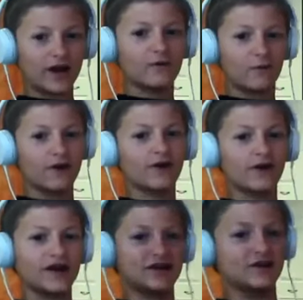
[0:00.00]
81
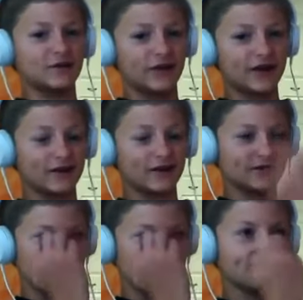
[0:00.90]
or 82, that's what I
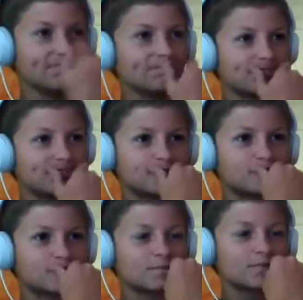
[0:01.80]
was thinking.
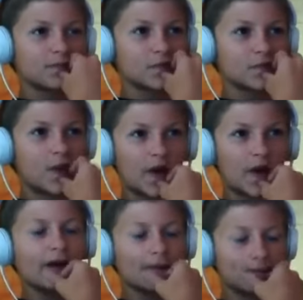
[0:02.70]

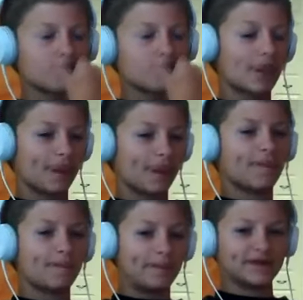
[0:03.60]
Yeah,
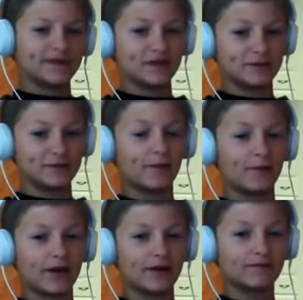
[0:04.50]
that sounds
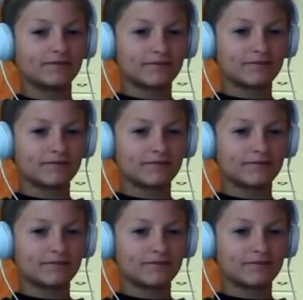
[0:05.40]
about right.